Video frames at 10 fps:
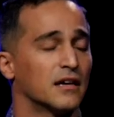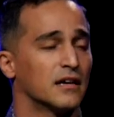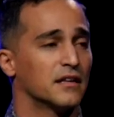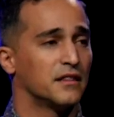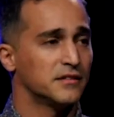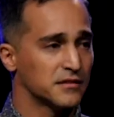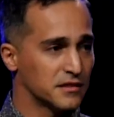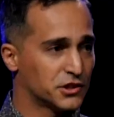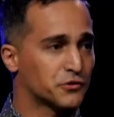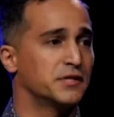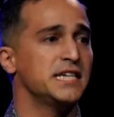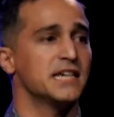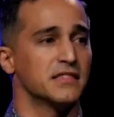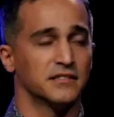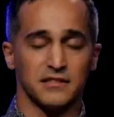This is
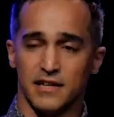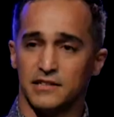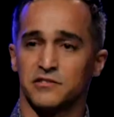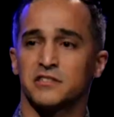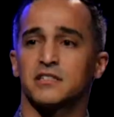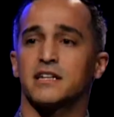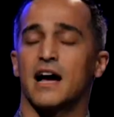intriguing, this is interesting.